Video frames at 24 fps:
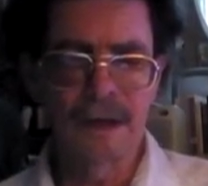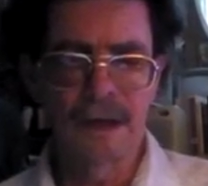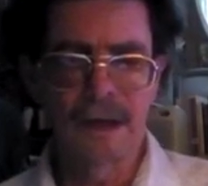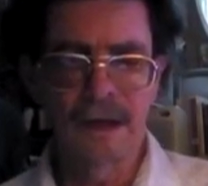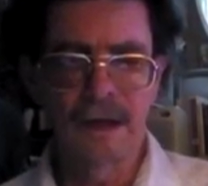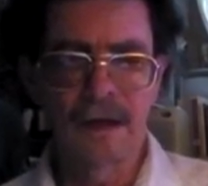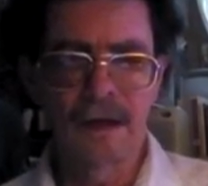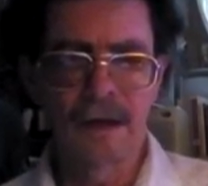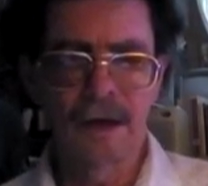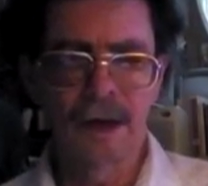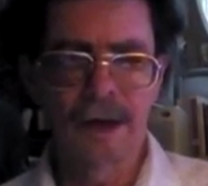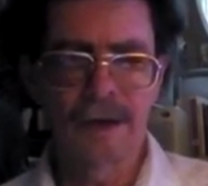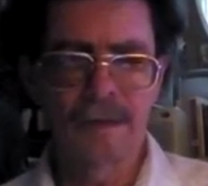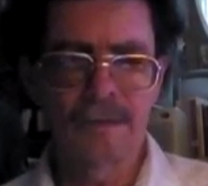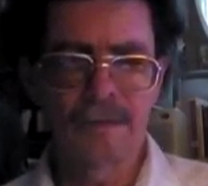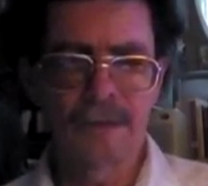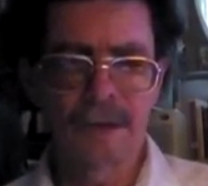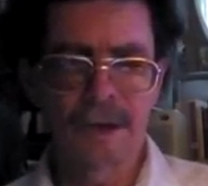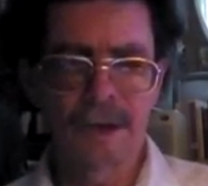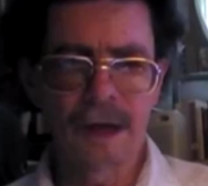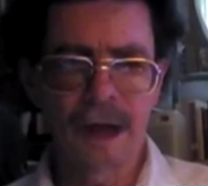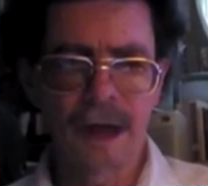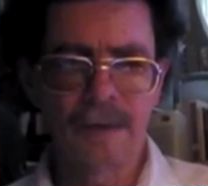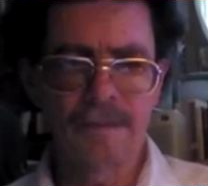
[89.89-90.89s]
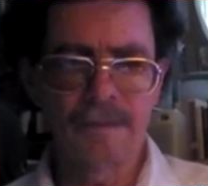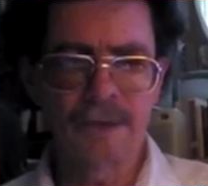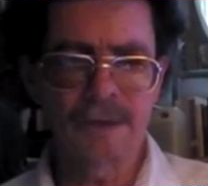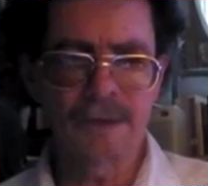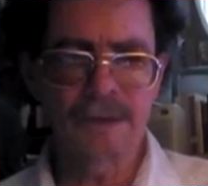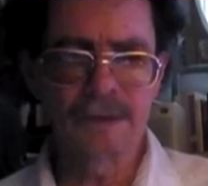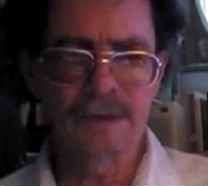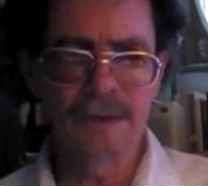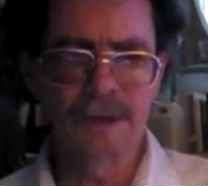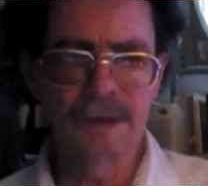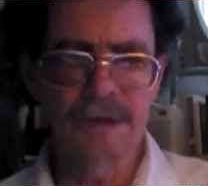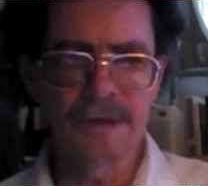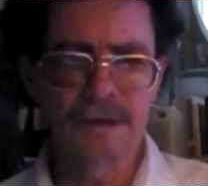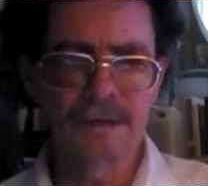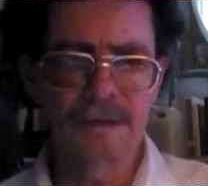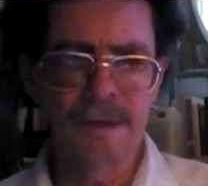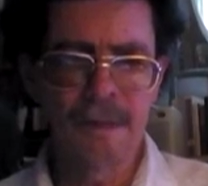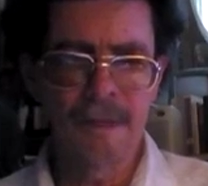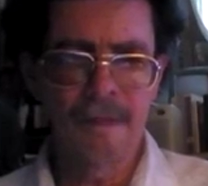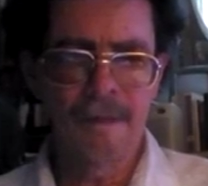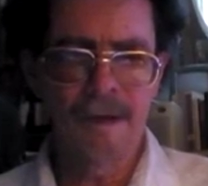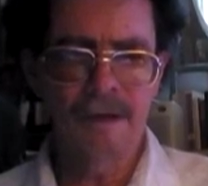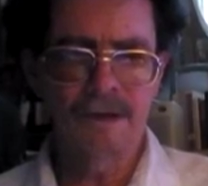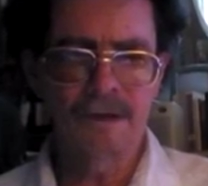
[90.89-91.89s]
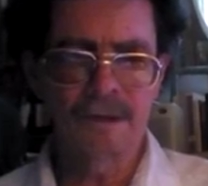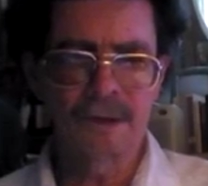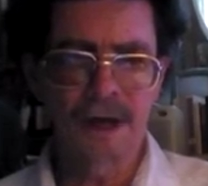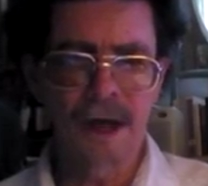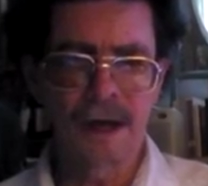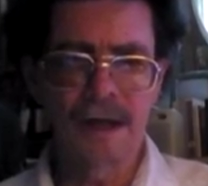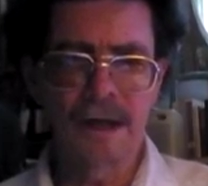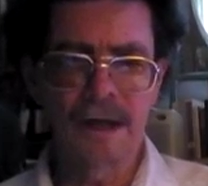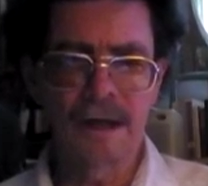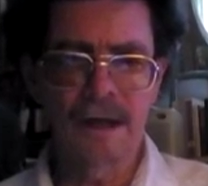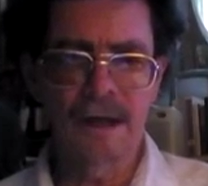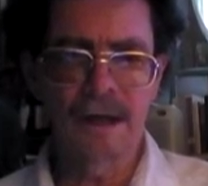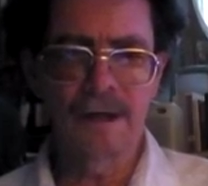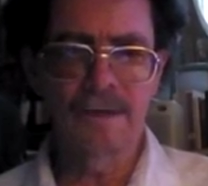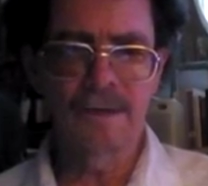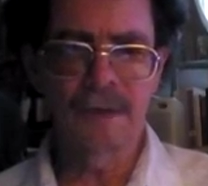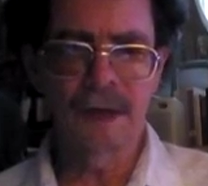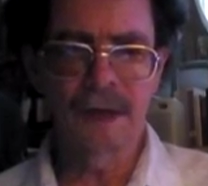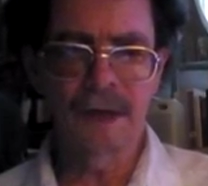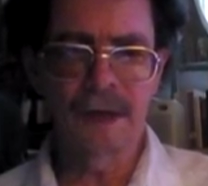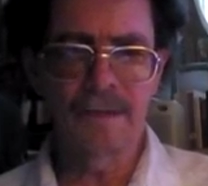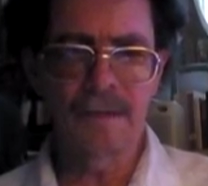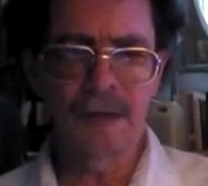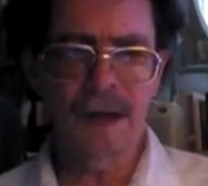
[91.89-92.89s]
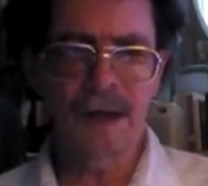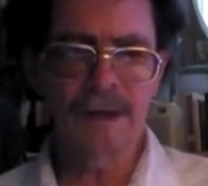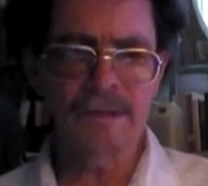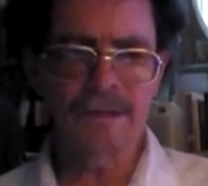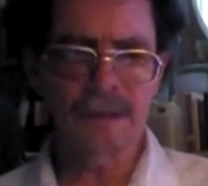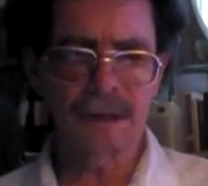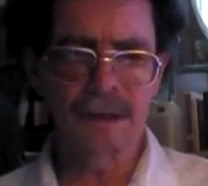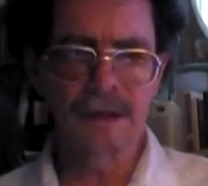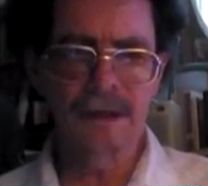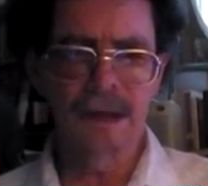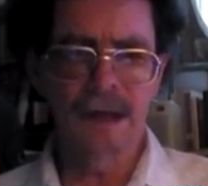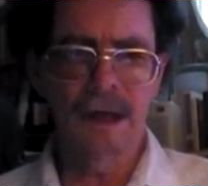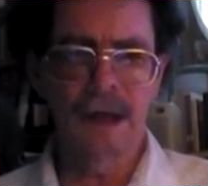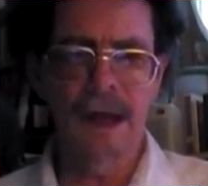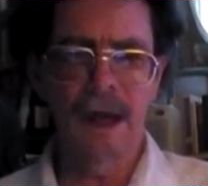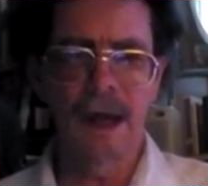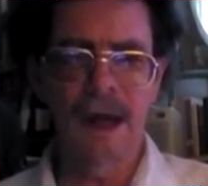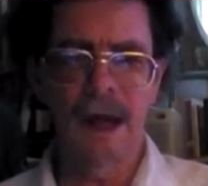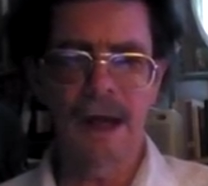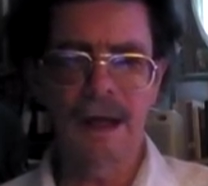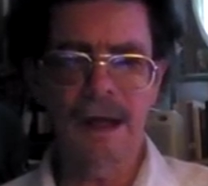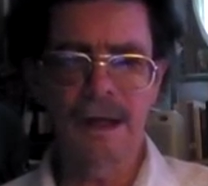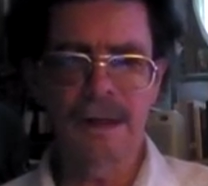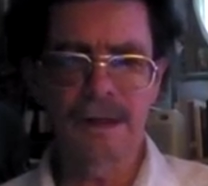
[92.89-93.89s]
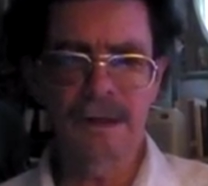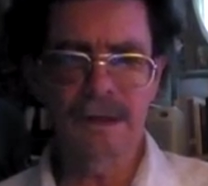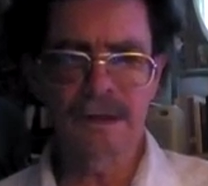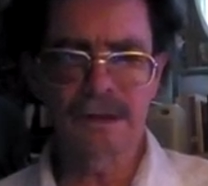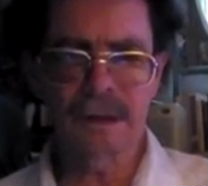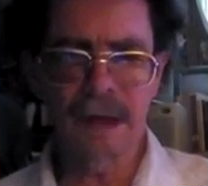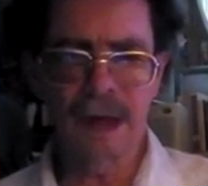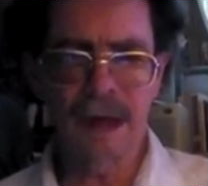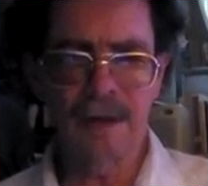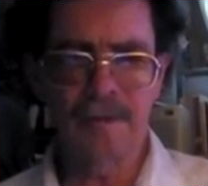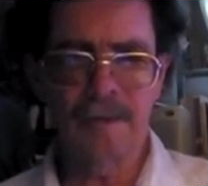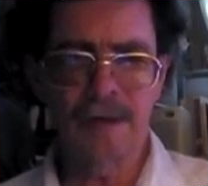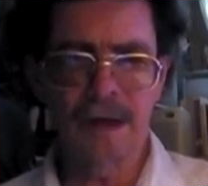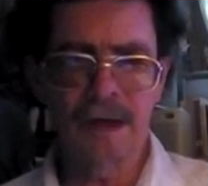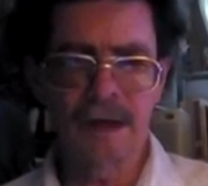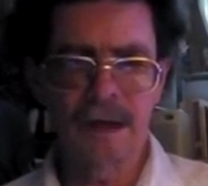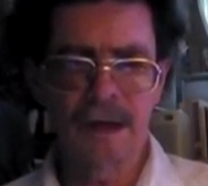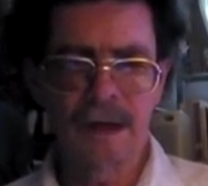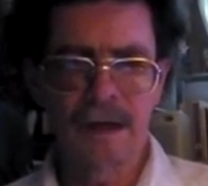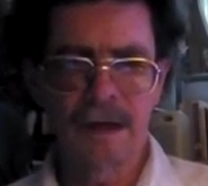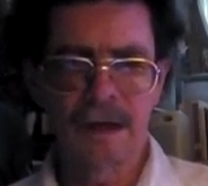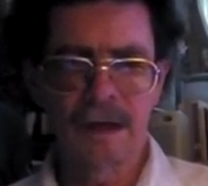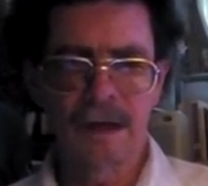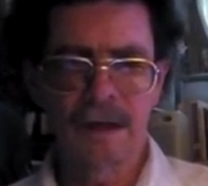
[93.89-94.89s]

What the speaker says: I'm just going to try to think about how I can just have a